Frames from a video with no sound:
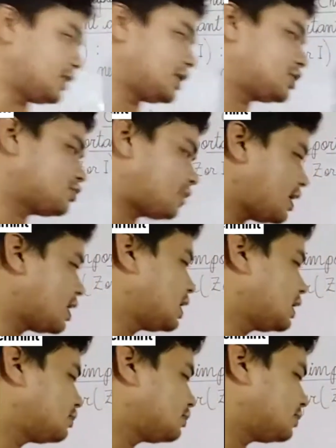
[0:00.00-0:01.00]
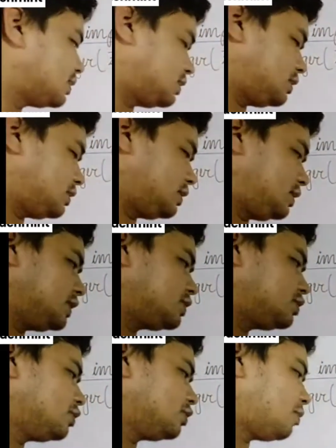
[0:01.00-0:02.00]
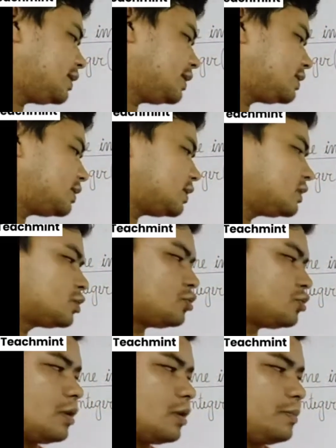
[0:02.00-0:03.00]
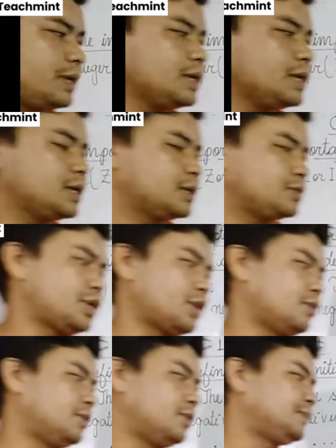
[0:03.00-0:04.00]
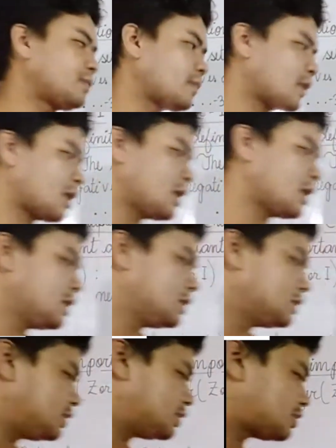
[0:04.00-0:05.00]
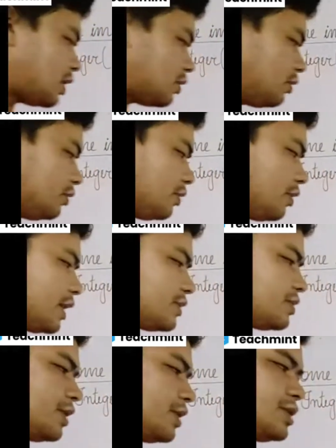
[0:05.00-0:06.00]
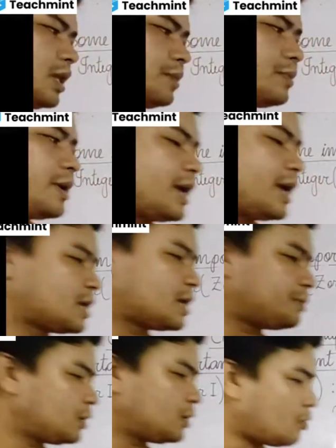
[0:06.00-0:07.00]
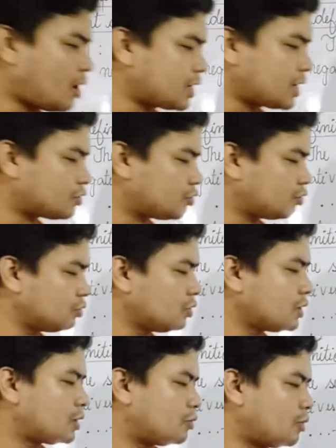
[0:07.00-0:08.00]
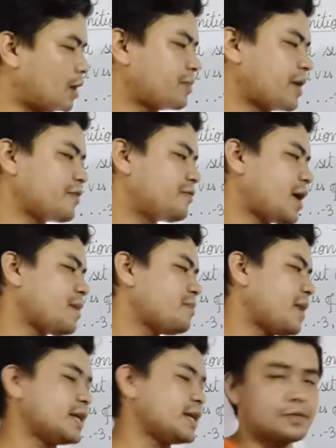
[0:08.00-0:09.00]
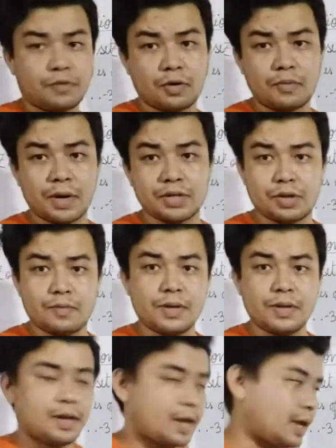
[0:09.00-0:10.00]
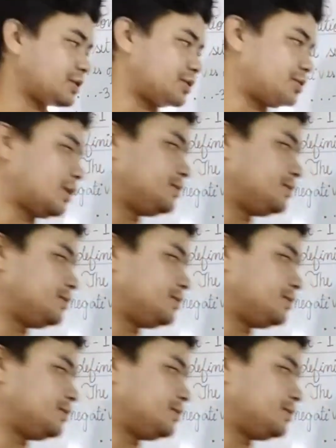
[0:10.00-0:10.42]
why this denominator should not be 0. These are known as a rational number. Example 1, 2, 1 by 5 minus 4 by 7, etc.